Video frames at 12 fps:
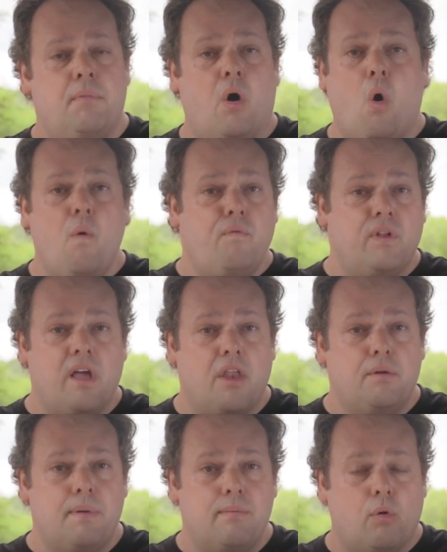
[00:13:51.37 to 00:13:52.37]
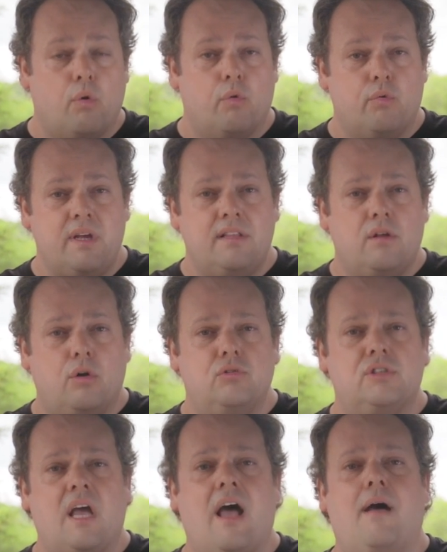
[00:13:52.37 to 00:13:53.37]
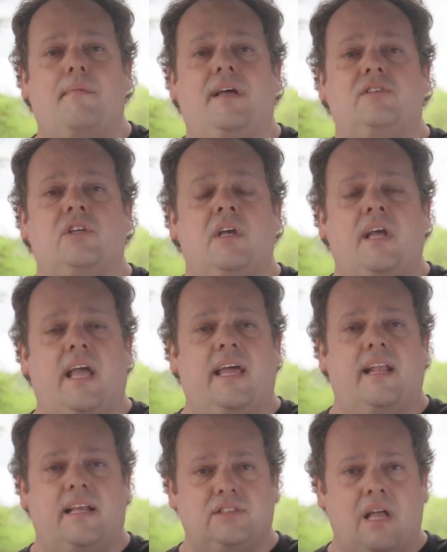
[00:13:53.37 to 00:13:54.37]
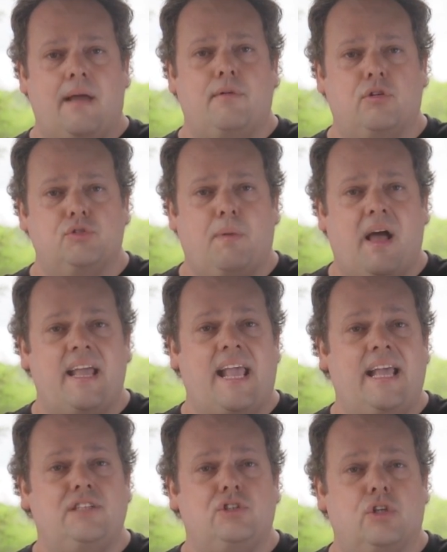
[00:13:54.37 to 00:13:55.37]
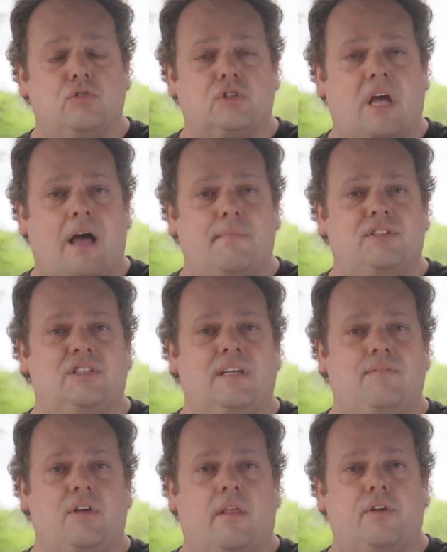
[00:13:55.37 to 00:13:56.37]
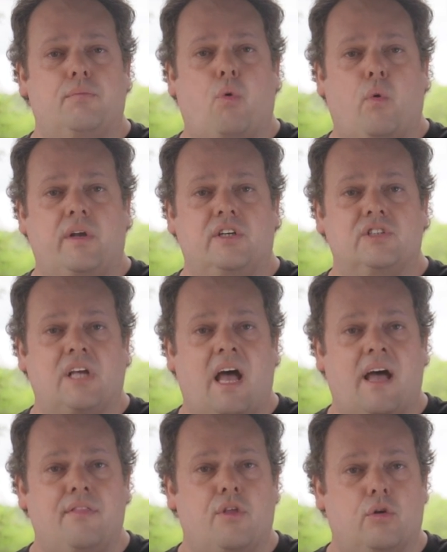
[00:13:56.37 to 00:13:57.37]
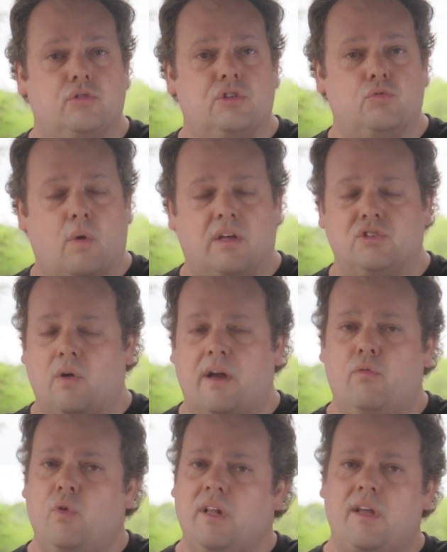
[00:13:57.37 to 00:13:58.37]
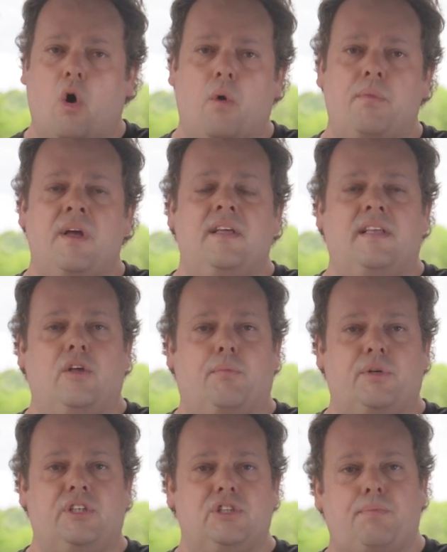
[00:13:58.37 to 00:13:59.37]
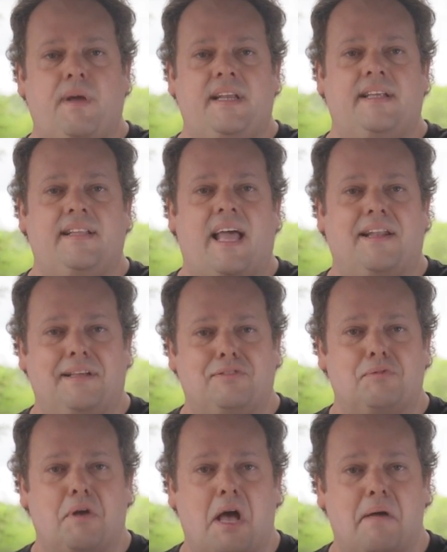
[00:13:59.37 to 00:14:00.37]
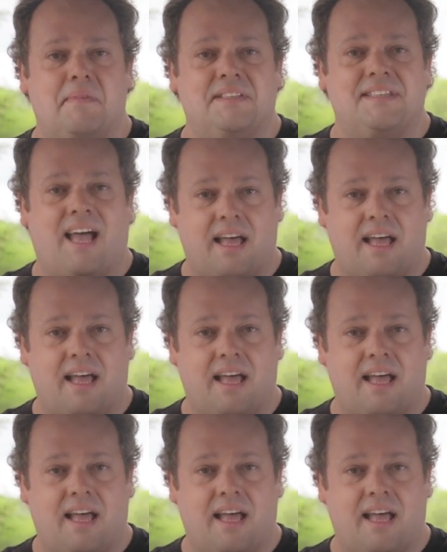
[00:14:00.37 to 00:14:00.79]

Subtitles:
But hopefully other people will read those comments, and as time goes by, answer those comments and give you other pointers on those as well. So I really hope that you'll participate in that and leave some comments